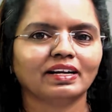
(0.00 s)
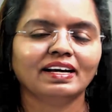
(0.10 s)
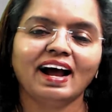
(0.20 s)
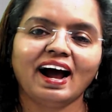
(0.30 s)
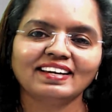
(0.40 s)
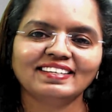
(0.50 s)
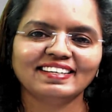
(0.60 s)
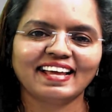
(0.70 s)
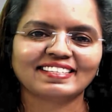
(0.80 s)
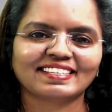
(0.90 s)
Until
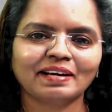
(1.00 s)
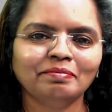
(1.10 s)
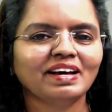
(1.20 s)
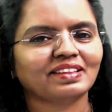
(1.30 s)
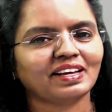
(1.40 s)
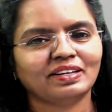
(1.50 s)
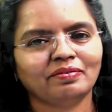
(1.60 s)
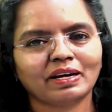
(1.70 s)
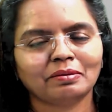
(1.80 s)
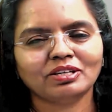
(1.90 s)
next time, thank you very
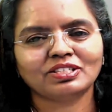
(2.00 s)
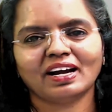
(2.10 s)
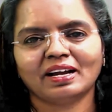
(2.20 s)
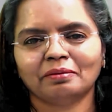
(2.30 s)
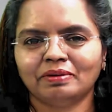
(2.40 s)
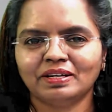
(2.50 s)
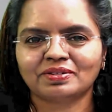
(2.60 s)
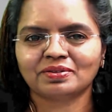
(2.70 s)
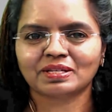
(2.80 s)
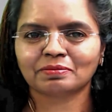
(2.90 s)
much, and please do
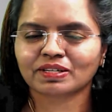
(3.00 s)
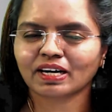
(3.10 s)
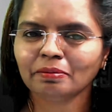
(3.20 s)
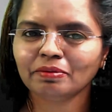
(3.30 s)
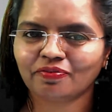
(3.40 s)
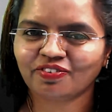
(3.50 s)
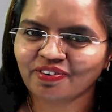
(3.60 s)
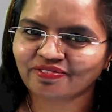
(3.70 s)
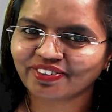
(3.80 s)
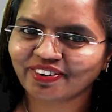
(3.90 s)
subscribe if you have
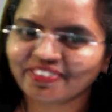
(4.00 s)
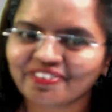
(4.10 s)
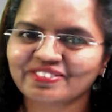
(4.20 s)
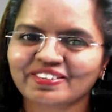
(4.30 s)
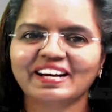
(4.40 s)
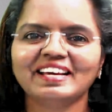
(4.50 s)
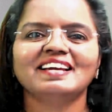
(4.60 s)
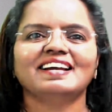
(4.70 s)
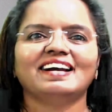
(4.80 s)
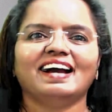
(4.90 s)
not already,
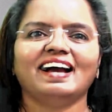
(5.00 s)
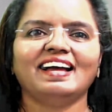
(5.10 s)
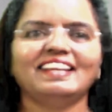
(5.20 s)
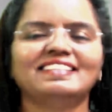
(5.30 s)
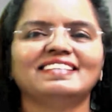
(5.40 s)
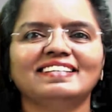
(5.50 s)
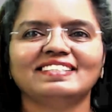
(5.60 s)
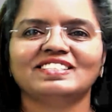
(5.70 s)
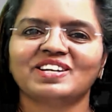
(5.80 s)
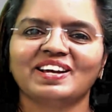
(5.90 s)
and
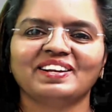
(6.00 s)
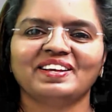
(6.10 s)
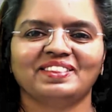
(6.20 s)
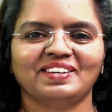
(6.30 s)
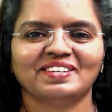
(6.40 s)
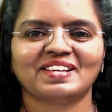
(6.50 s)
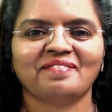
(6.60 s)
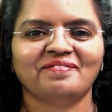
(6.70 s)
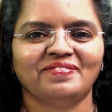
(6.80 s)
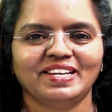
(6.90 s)
share this
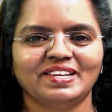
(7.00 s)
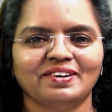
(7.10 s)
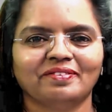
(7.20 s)
video.